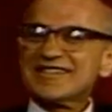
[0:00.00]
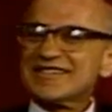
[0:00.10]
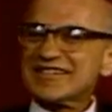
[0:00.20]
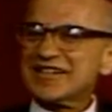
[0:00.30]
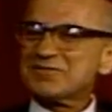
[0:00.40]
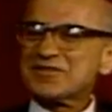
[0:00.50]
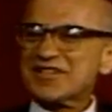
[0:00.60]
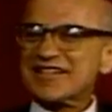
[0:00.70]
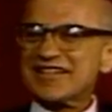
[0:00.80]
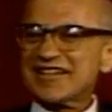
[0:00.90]
some
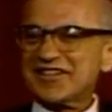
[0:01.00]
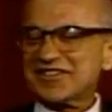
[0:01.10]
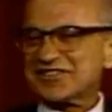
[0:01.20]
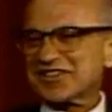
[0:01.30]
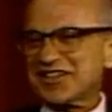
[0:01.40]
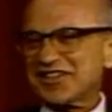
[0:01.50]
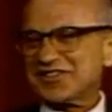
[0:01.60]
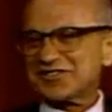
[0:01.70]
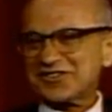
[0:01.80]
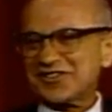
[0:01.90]
16 years
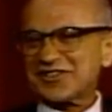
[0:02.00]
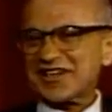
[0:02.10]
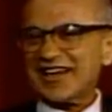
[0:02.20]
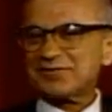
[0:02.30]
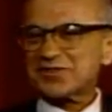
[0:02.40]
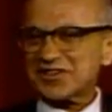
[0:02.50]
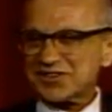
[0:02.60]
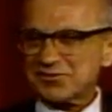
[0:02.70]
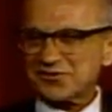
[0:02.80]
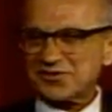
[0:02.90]
ago called
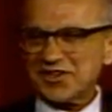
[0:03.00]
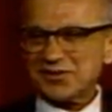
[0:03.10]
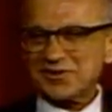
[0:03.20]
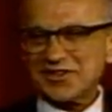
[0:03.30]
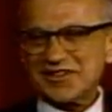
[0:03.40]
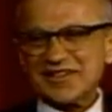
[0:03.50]
Capitalism and Freedom,